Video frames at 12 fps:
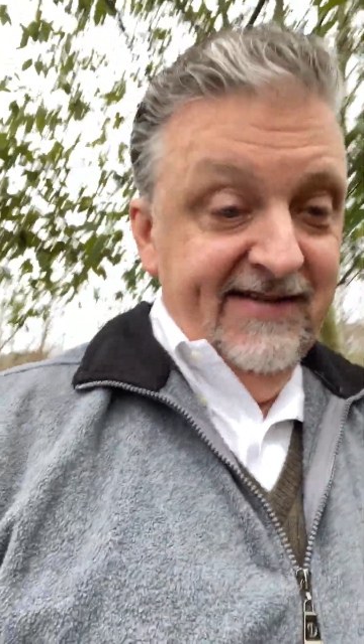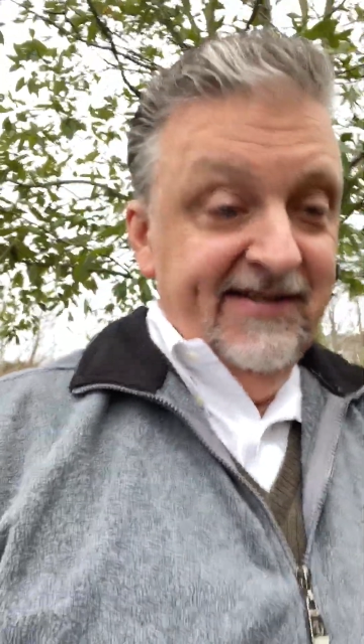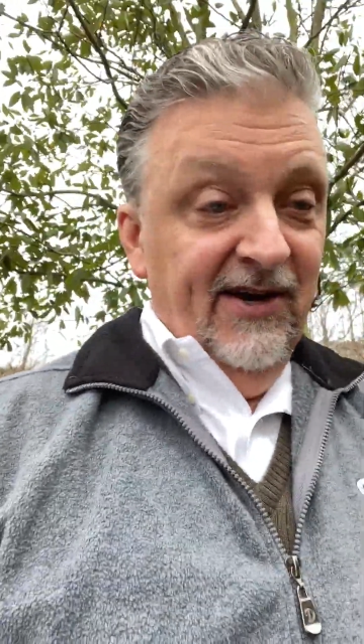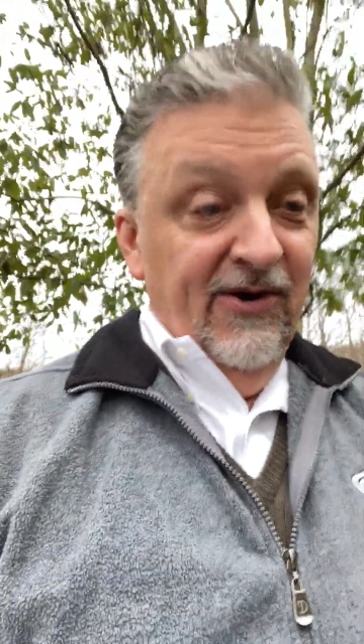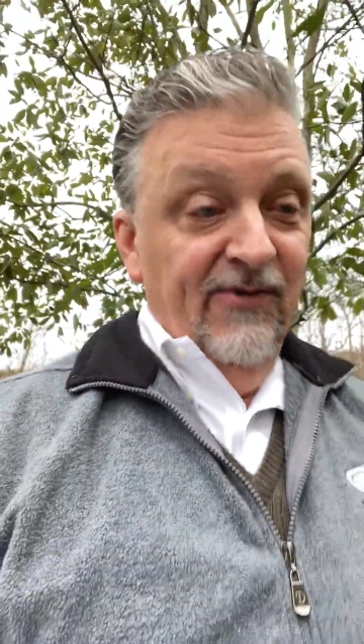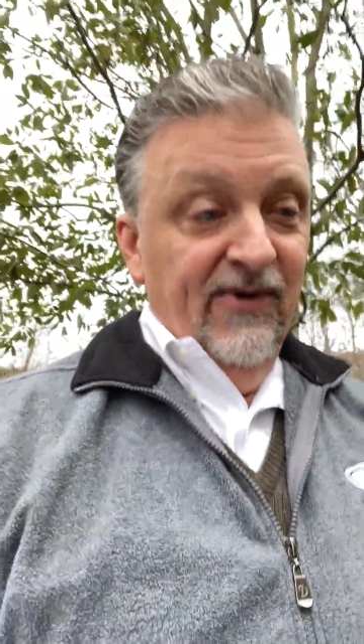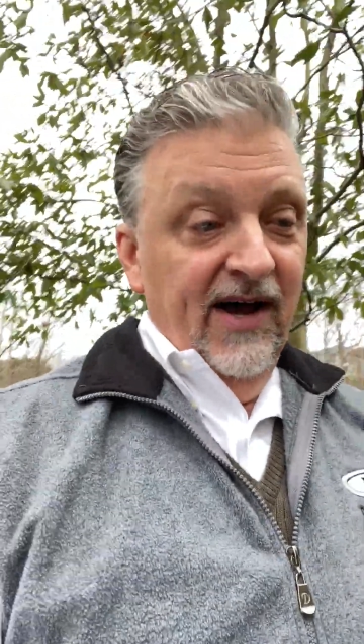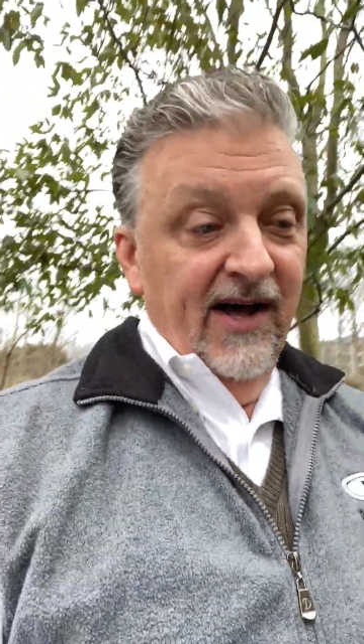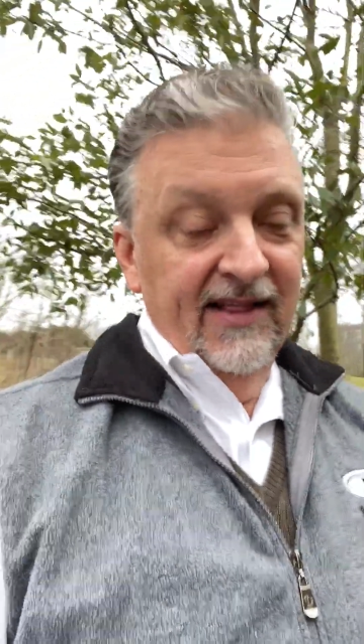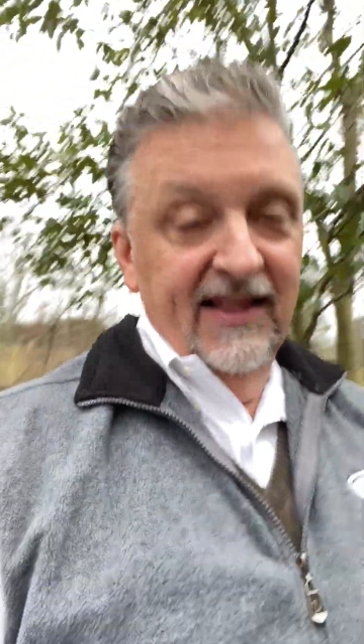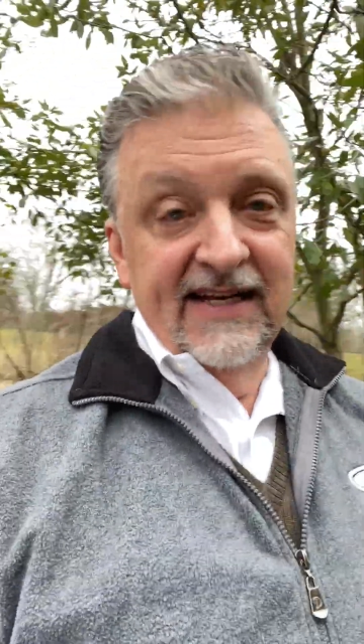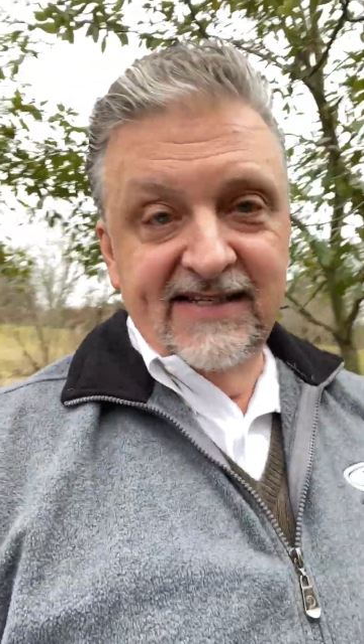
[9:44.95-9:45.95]

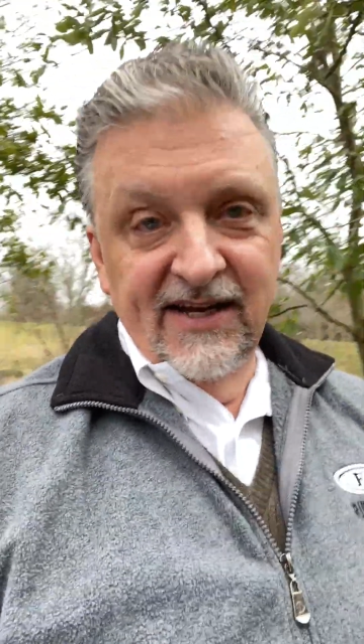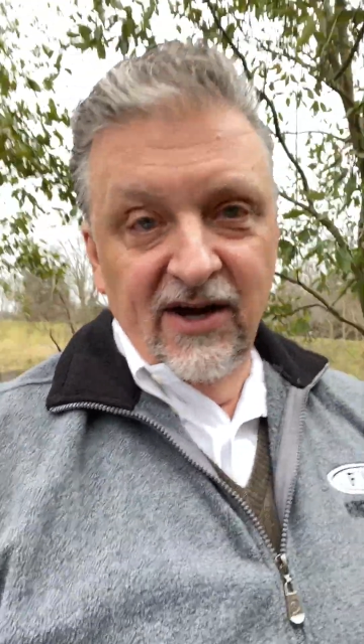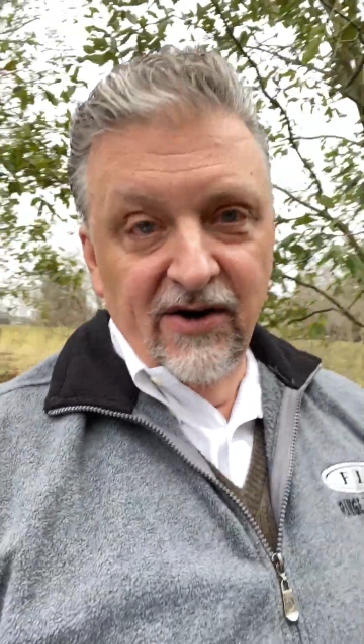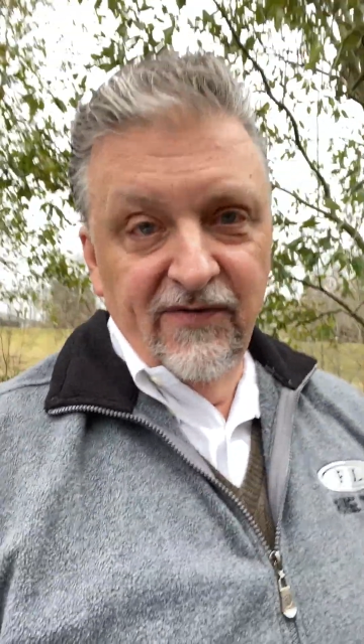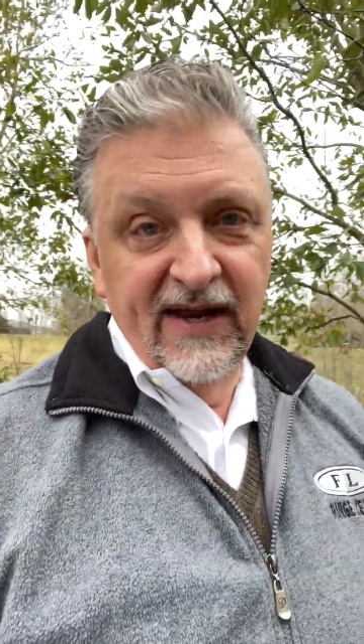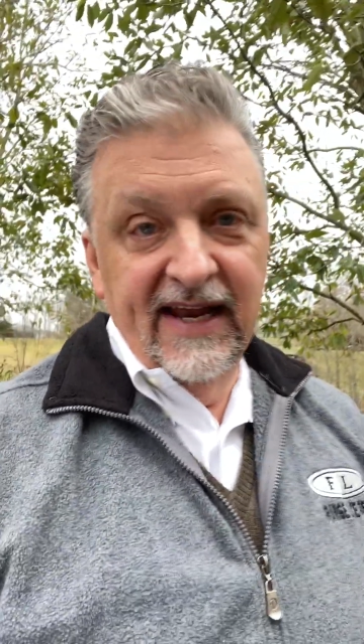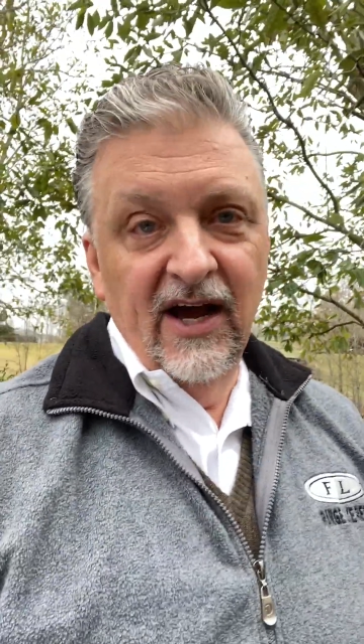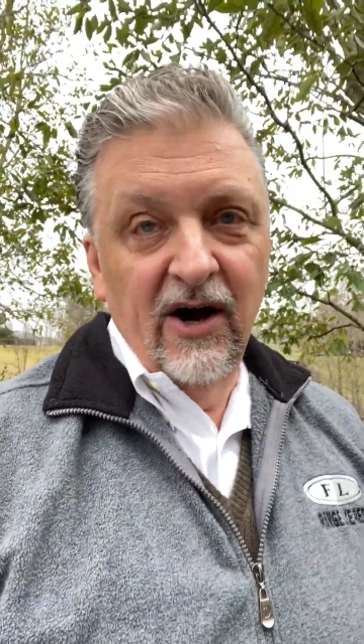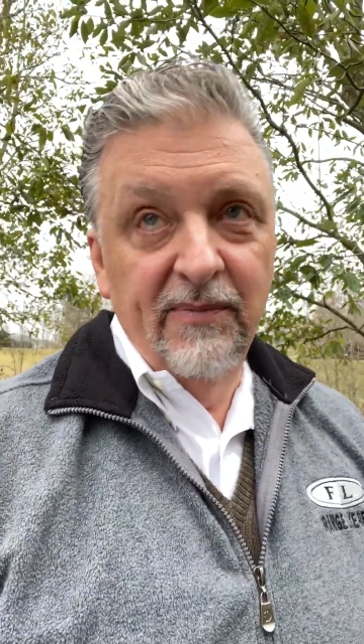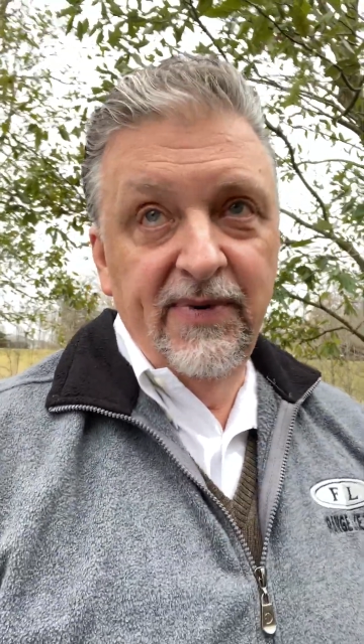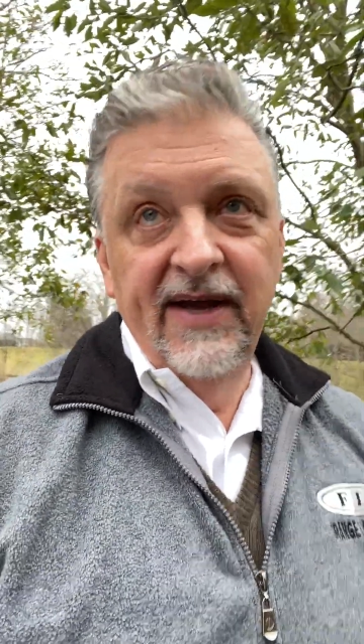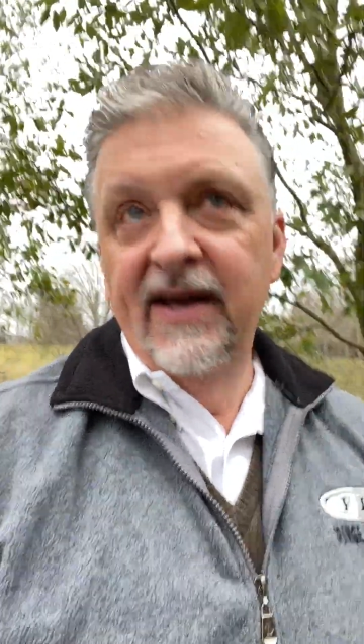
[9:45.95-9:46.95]
So let us know if we can
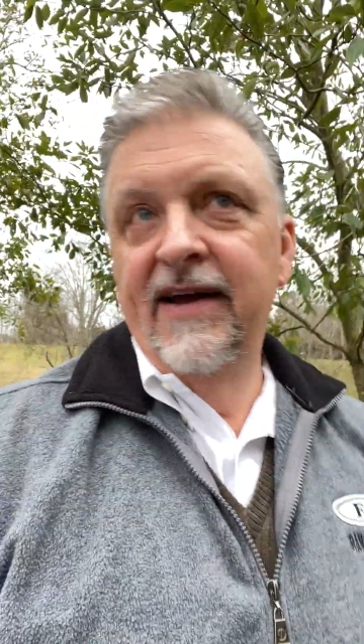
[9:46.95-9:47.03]
help.